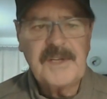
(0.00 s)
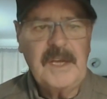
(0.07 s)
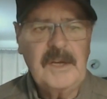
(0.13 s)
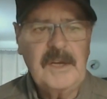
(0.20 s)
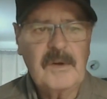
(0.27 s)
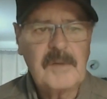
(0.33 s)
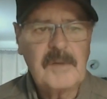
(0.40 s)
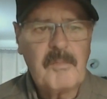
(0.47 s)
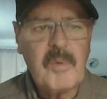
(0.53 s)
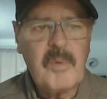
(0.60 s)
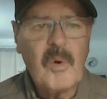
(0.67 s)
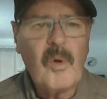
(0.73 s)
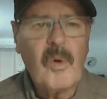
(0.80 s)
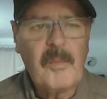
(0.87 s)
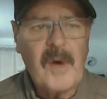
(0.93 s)
that you can
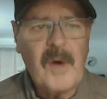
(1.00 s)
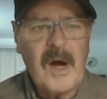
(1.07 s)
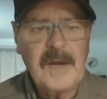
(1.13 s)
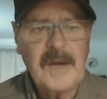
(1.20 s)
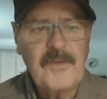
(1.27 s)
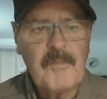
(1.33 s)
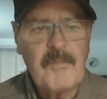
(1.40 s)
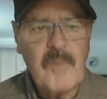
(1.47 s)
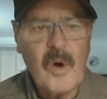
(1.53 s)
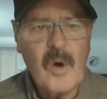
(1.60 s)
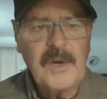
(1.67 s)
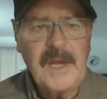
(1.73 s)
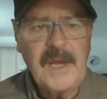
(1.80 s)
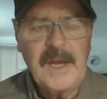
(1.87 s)
pull behind the boat.